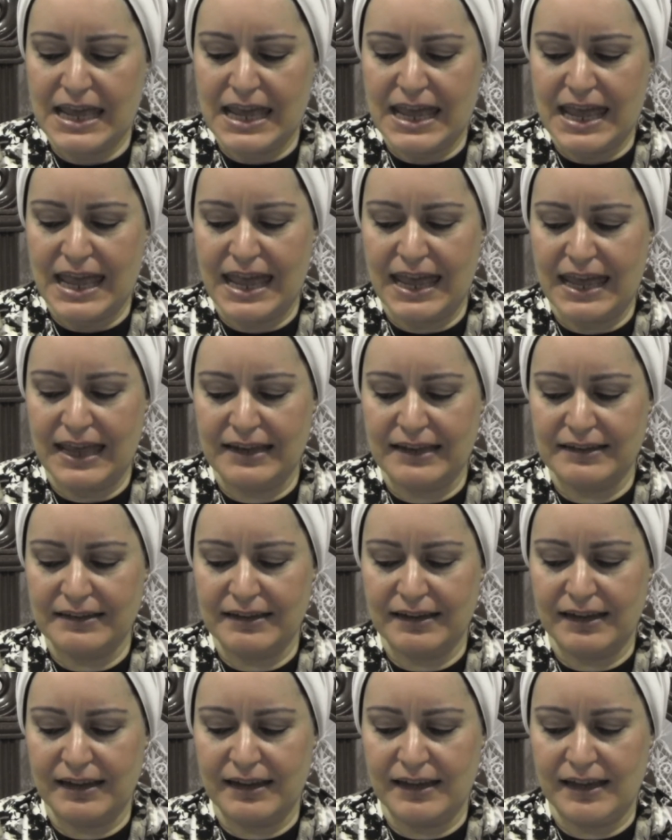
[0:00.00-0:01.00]
and
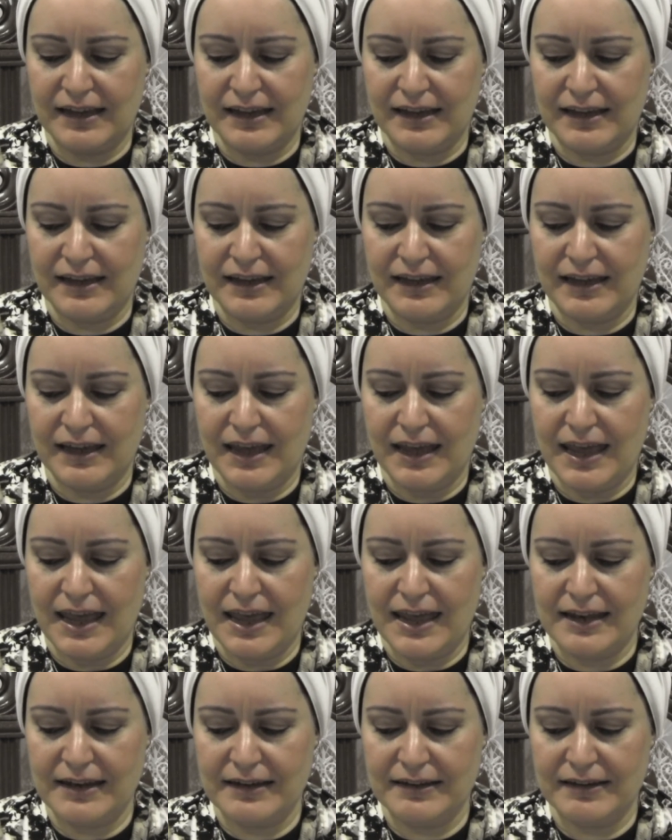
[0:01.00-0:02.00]
uh,
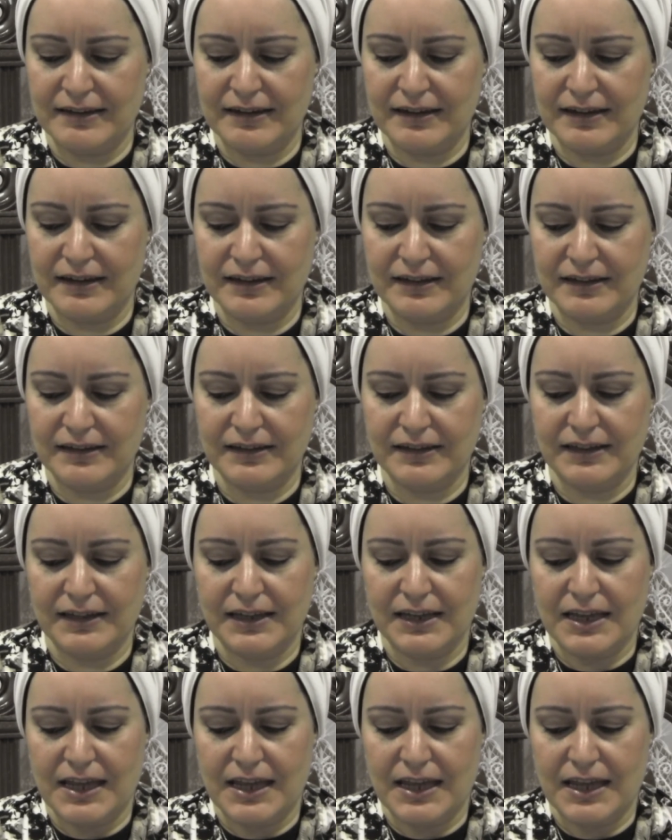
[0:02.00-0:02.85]
and uh,